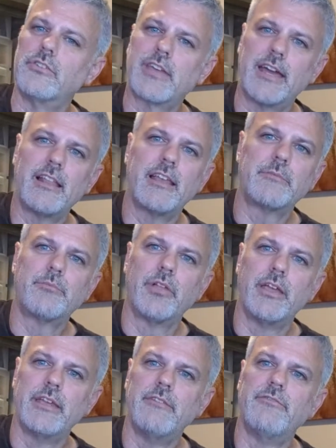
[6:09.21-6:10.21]
It's kind of like
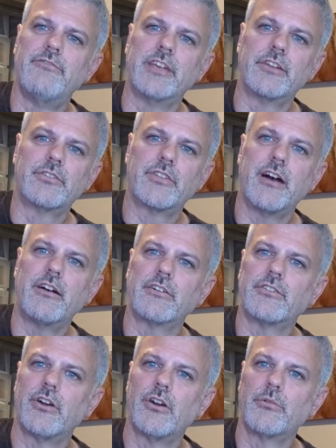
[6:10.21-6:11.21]
playing fingerstyle
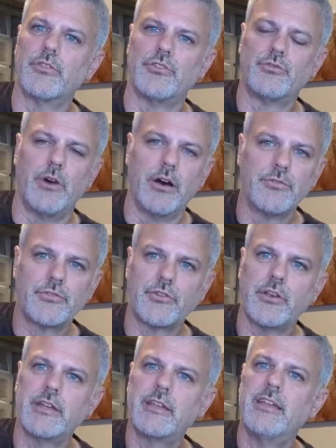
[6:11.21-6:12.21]
guitar with a 12
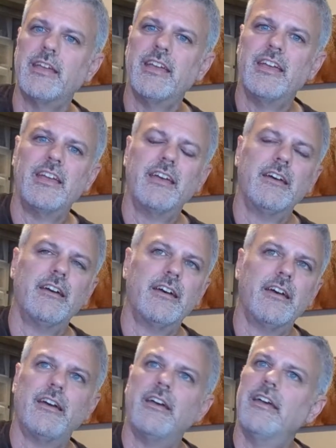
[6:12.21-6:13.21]
string.
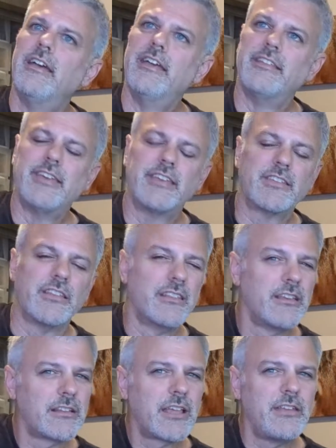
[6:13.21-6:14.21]
It takes a
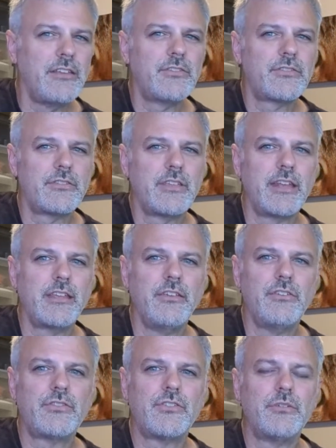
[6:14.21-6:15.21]
little getting
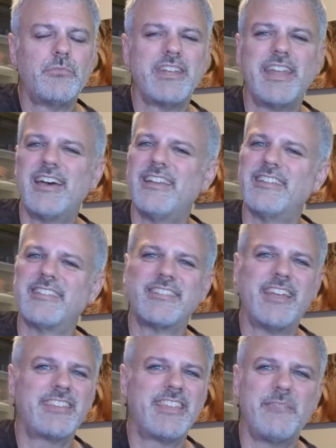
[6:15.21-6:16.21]
used to, but it's
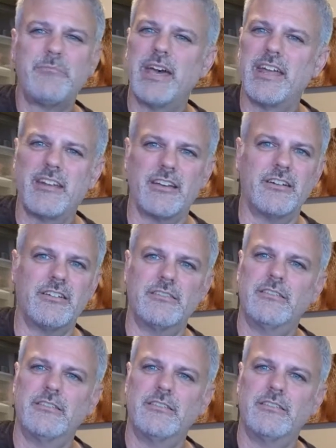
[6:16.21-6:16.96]
not that bad at all.